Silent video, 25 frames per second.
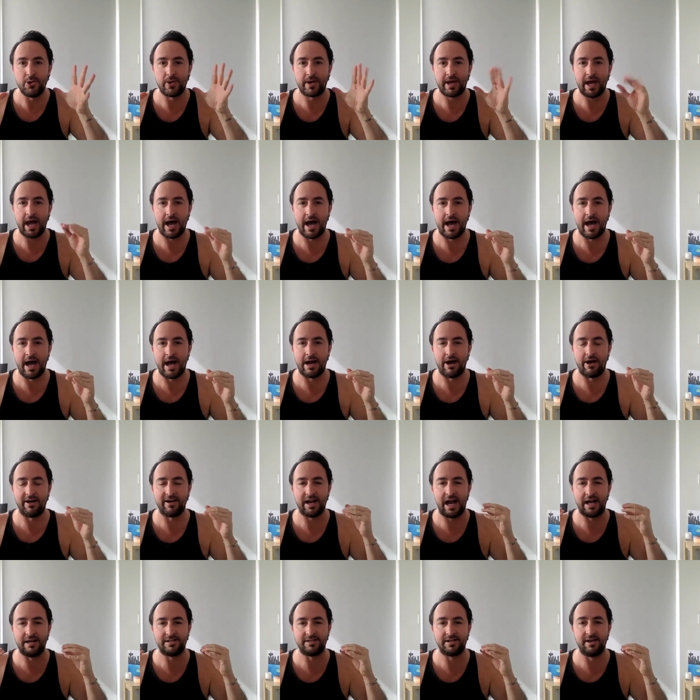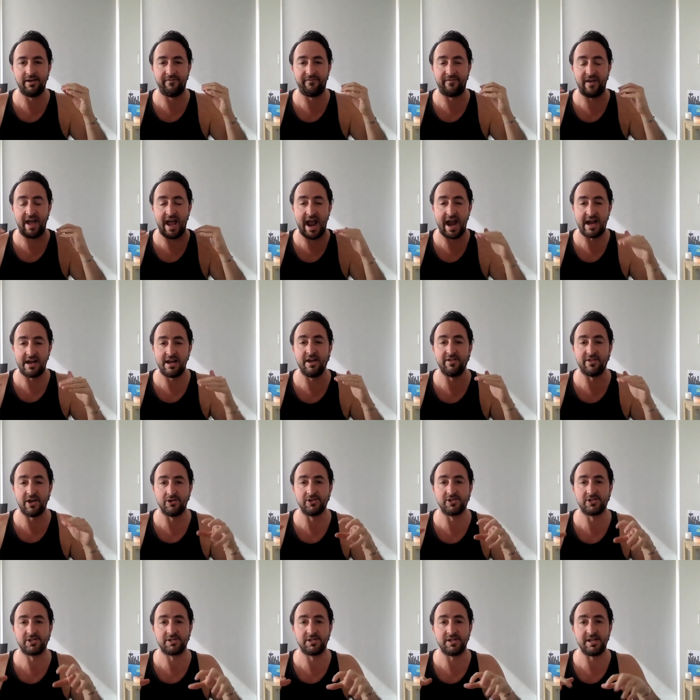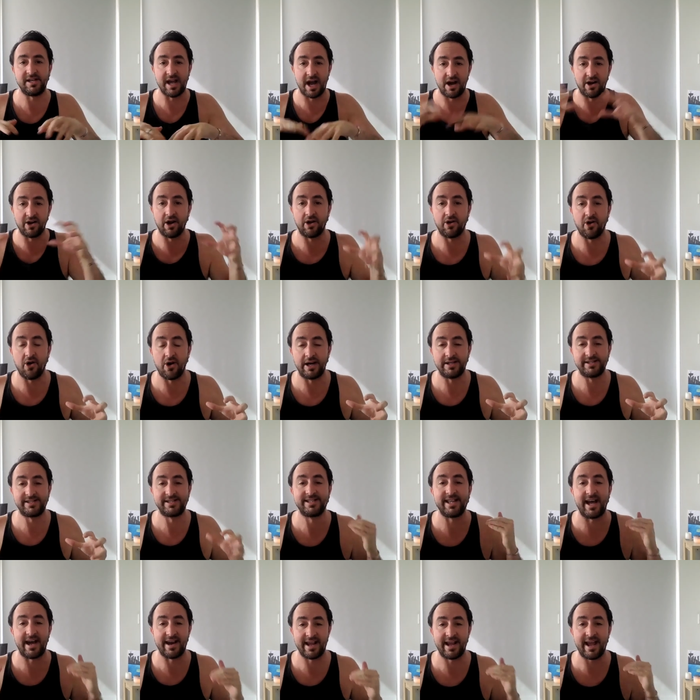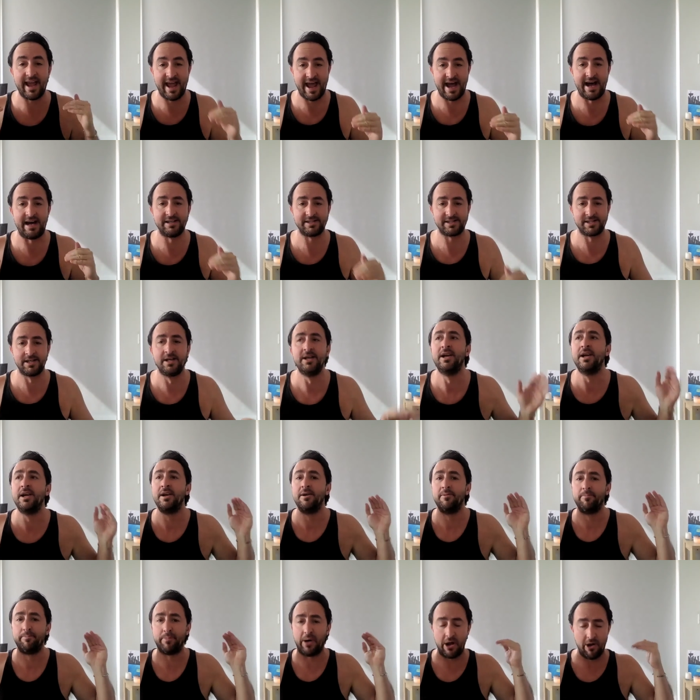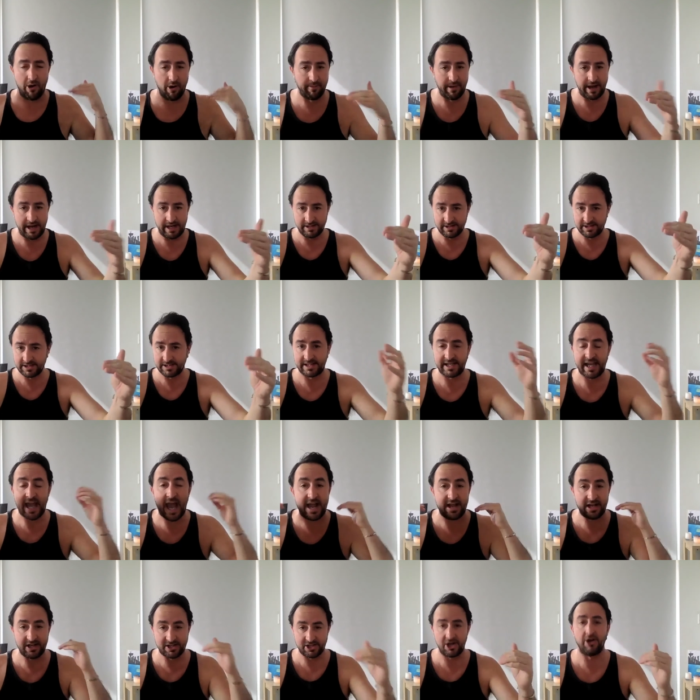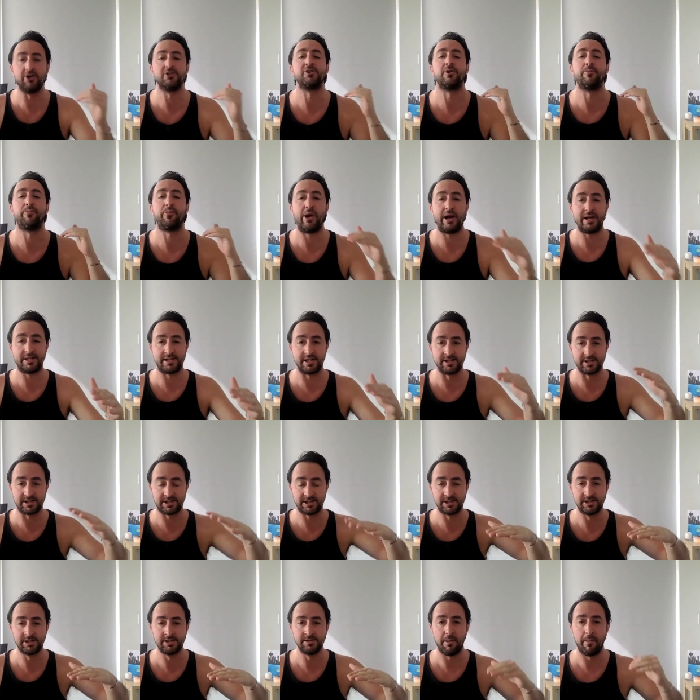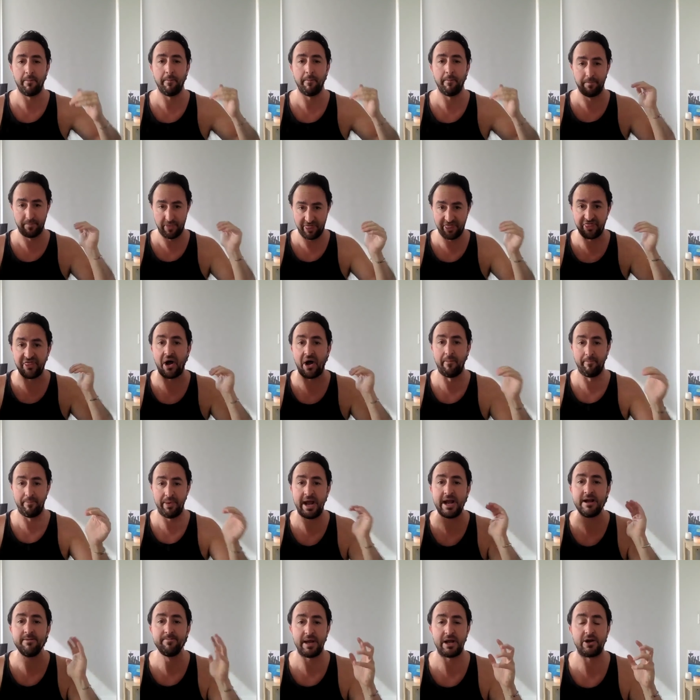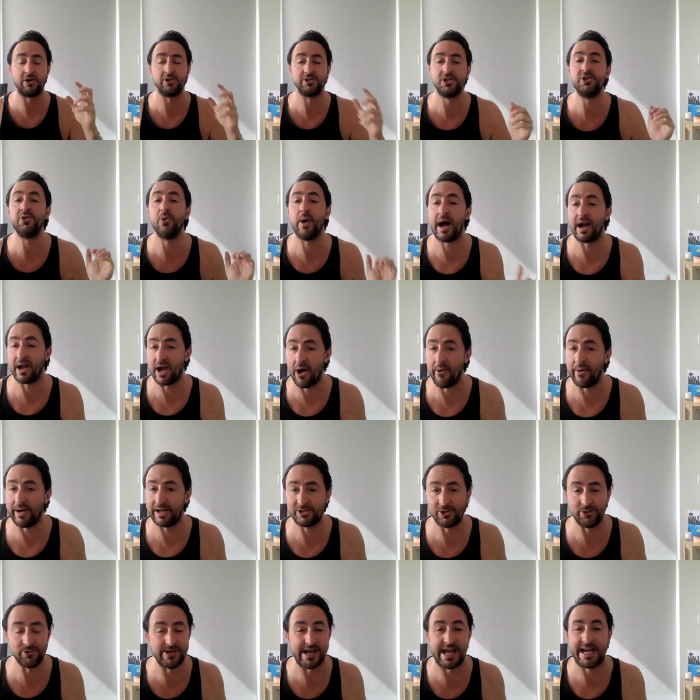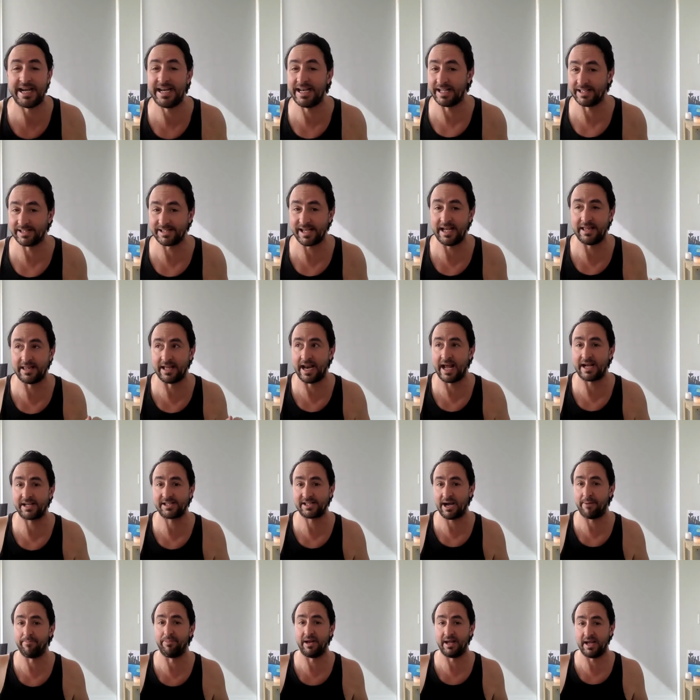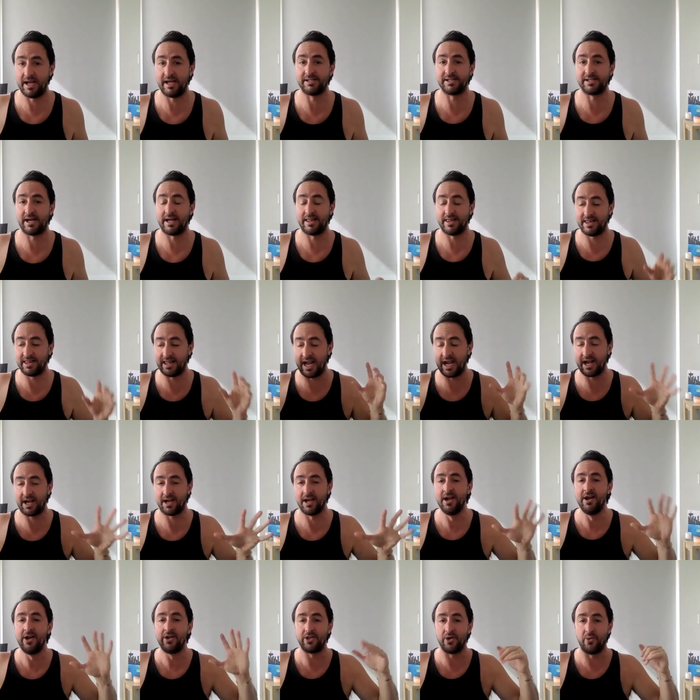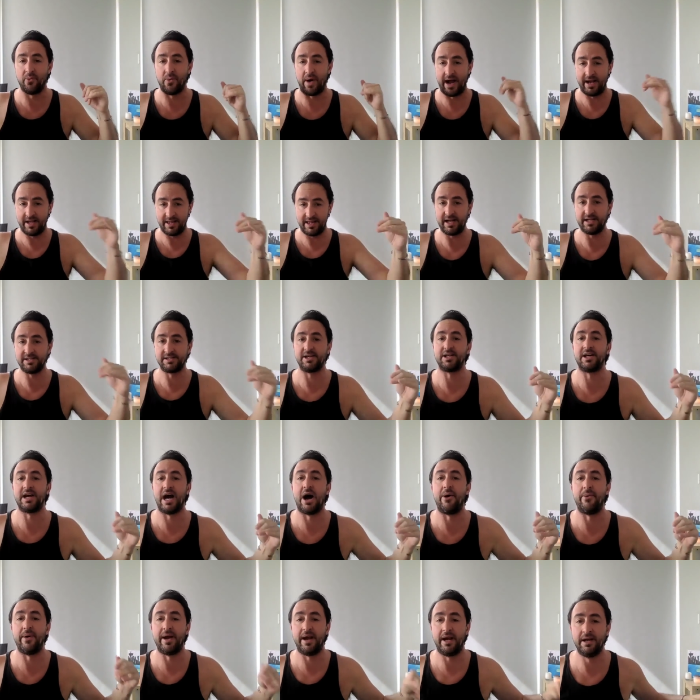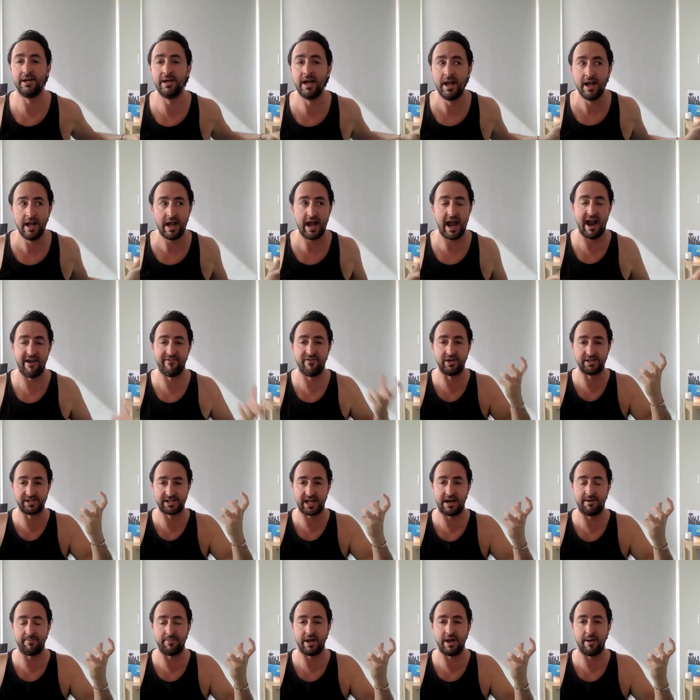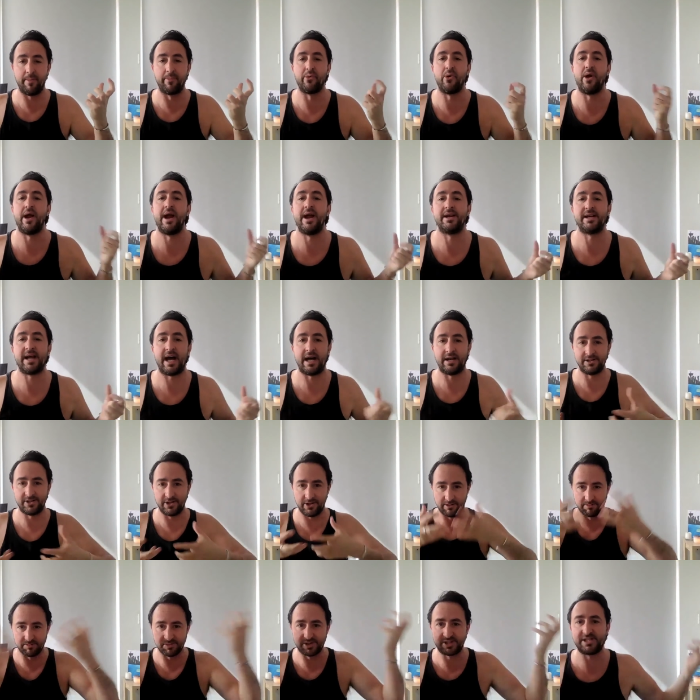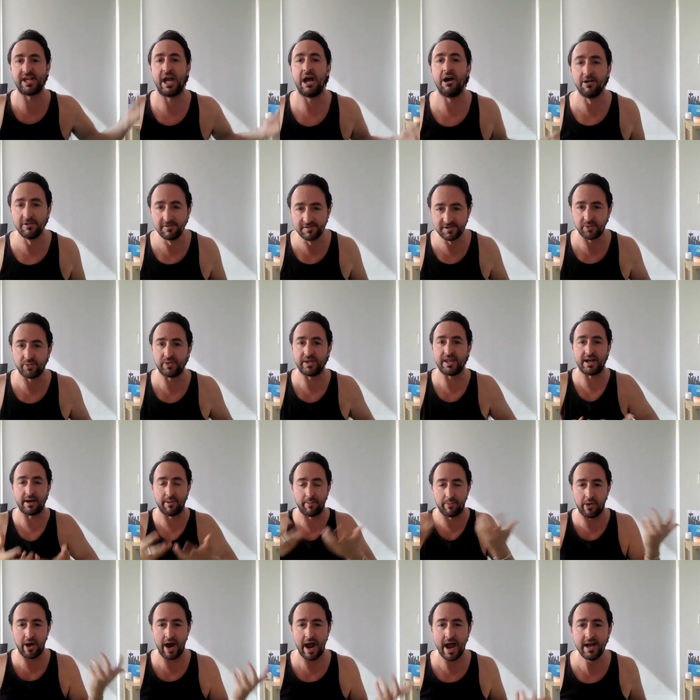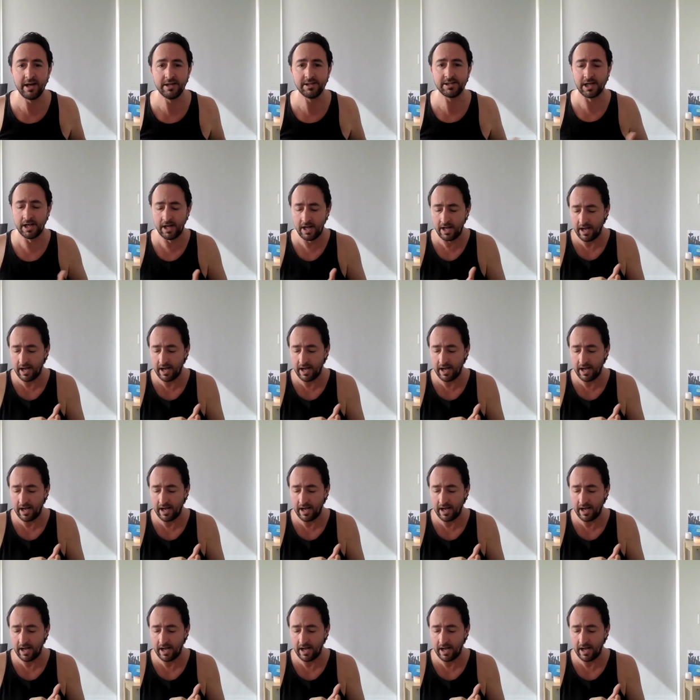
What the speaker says: You can't, for any of those younger guys starting out, by all means, get your social presence thumping, because you are going to need it in the next couple of years. I think the way things are going, everyone's going to be a brand unto themselves within a brand.